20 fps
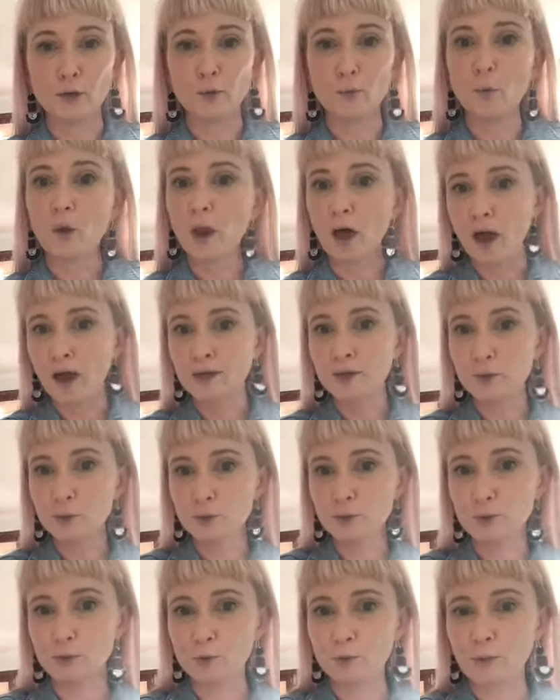while I
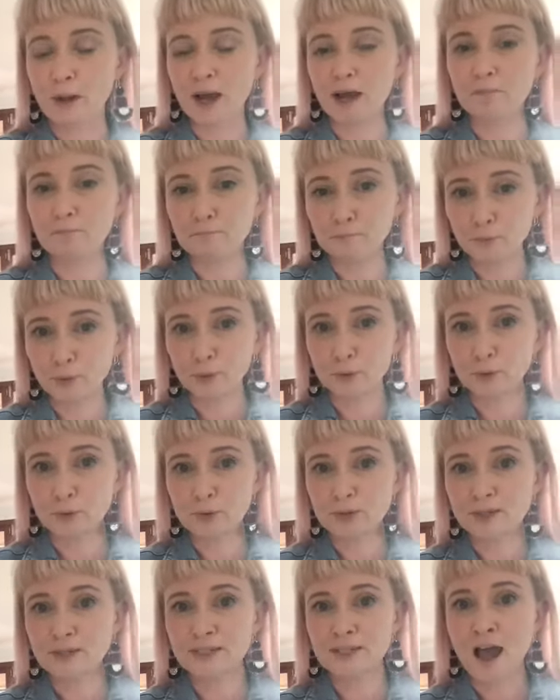talk to you about
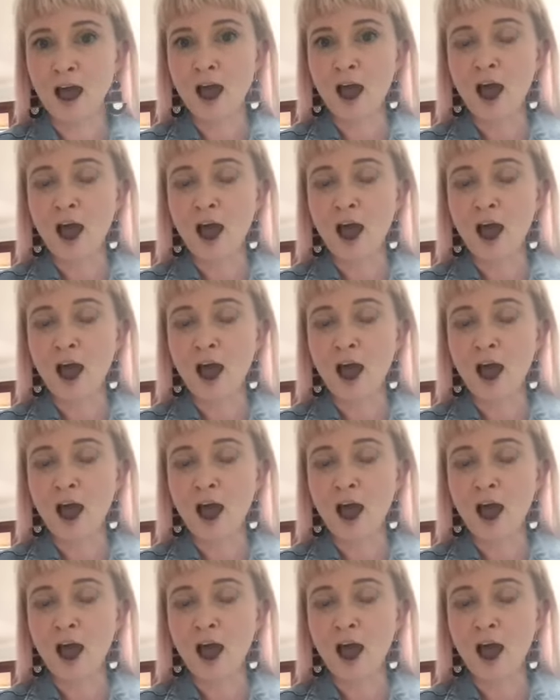books,